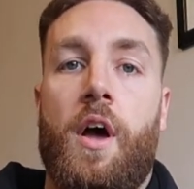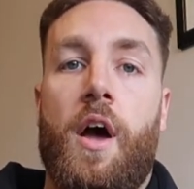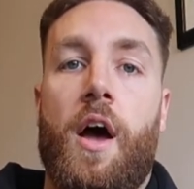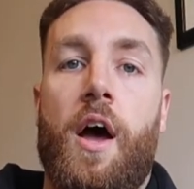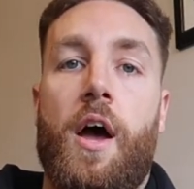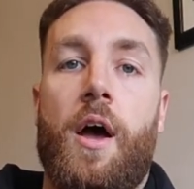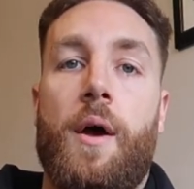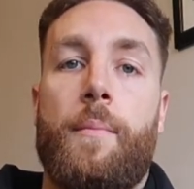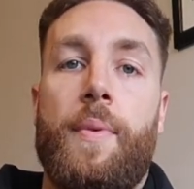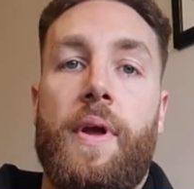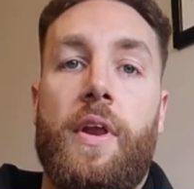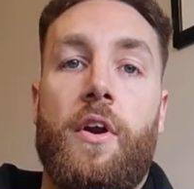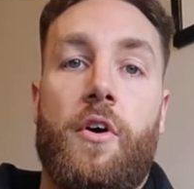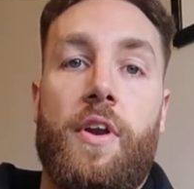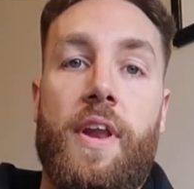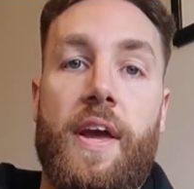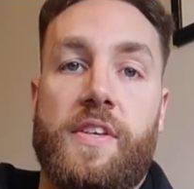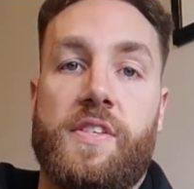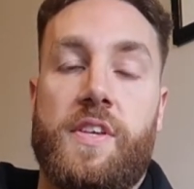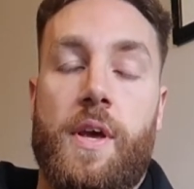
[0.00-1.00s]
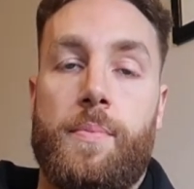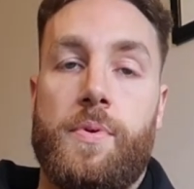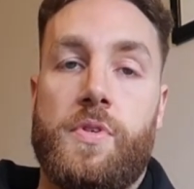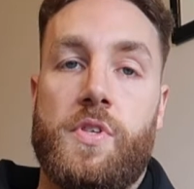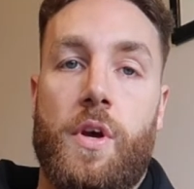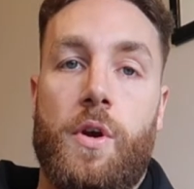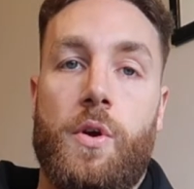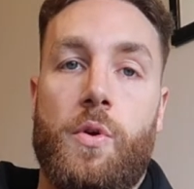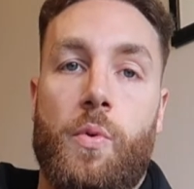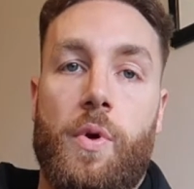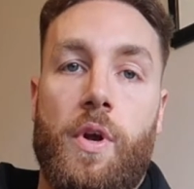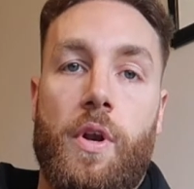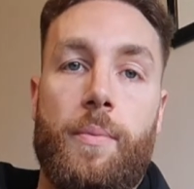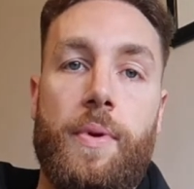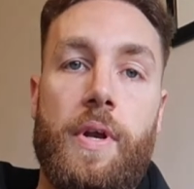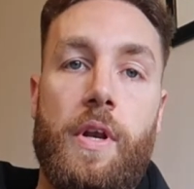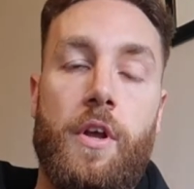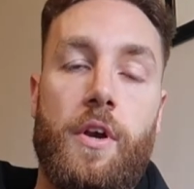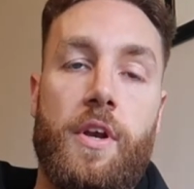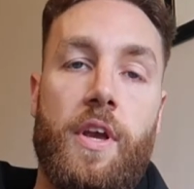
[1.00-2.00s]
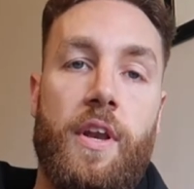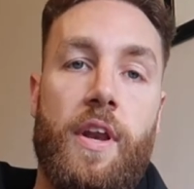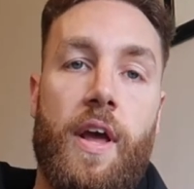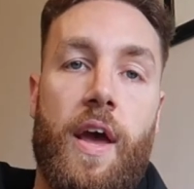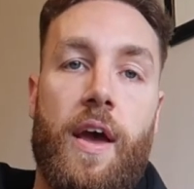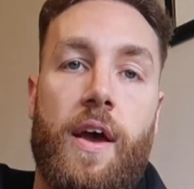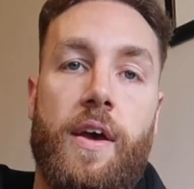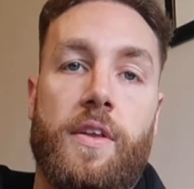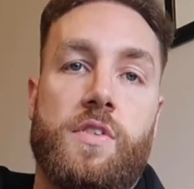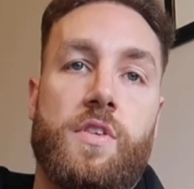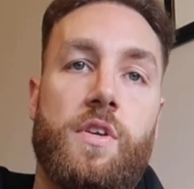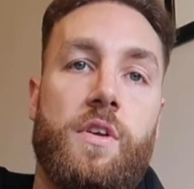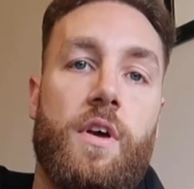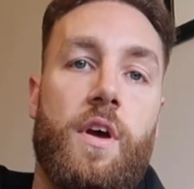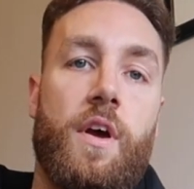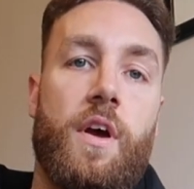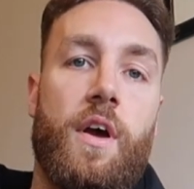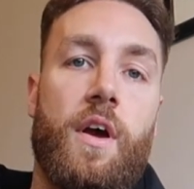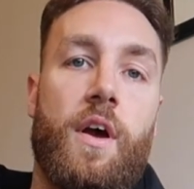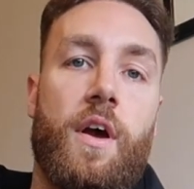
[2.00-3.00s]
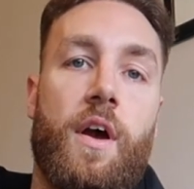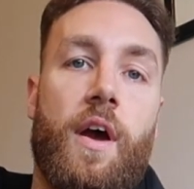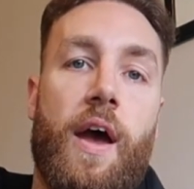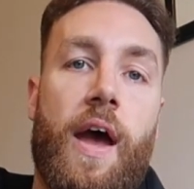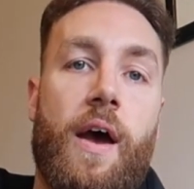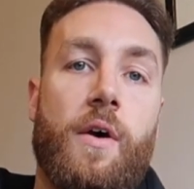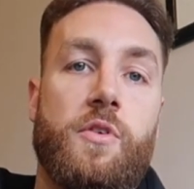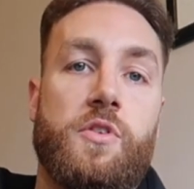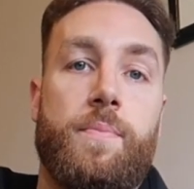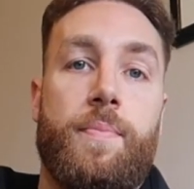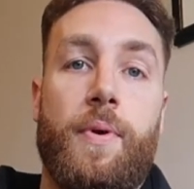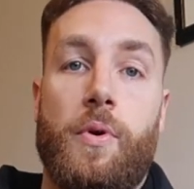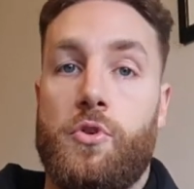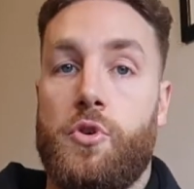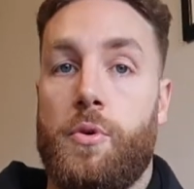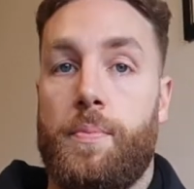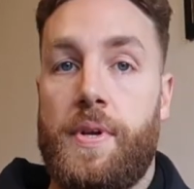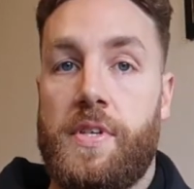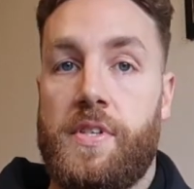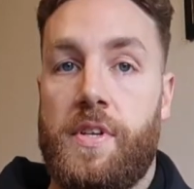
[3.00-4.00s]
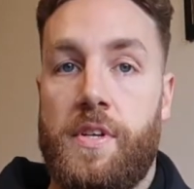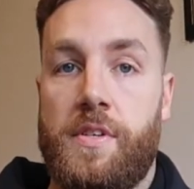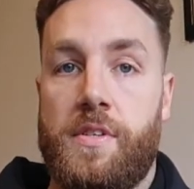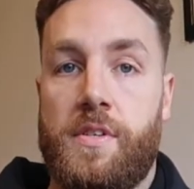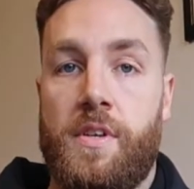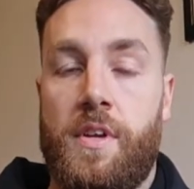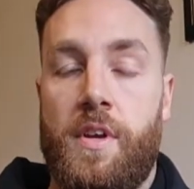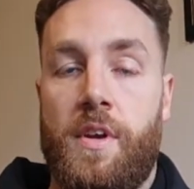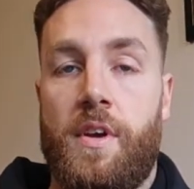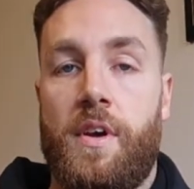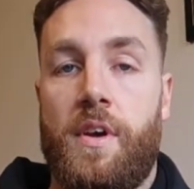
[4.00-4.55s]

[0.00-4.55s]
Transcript: In our next episode, we're going to be looking at how to build your business.